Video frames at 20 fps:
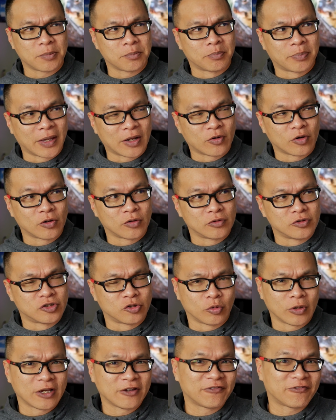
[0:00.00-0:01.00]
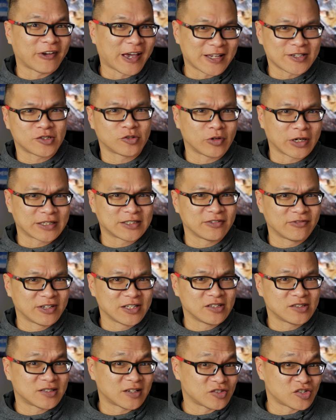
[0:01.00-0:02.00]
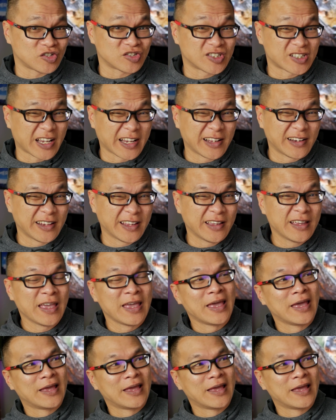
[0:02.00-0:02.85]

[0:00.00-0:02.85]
better doing faster activities such as cycling